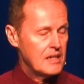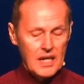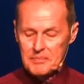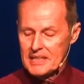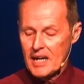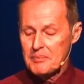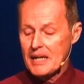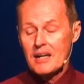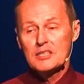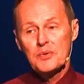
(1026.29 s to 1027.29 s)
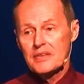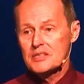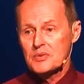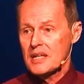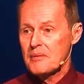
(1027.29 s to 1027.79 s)
I mean, I'll be honest with
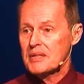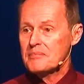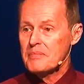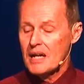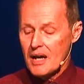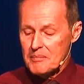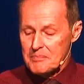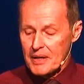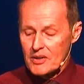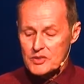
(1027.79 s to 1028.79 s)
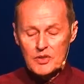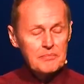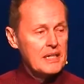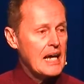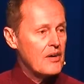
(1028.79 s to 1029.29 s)
this one. I'm embarrassed to
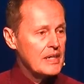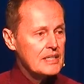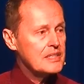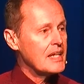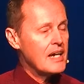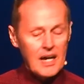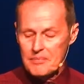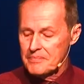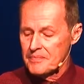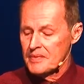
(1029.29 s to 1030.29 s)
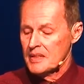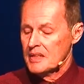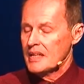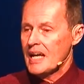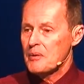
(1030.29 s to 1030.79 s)
admit how easily I'm
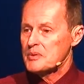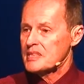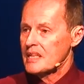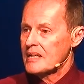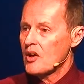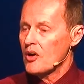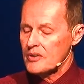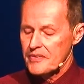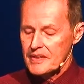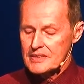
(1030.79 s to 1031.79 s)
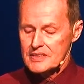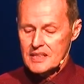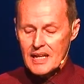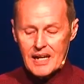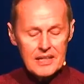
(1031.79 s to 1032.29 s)
able to let heart things
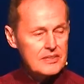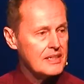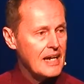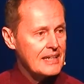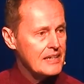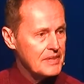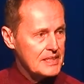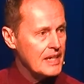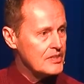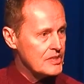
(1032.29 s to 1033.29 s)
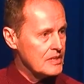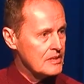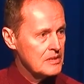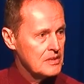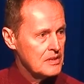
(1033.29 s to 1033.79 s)
slide, to not give attention,
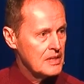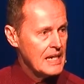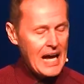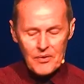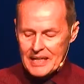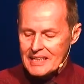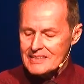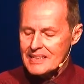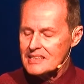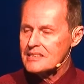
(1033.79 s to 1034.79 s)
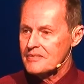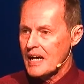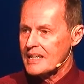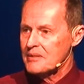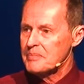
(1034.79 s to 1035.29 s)
how inattentive
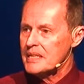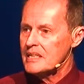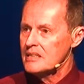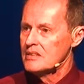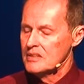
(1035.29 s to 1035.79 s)
I can be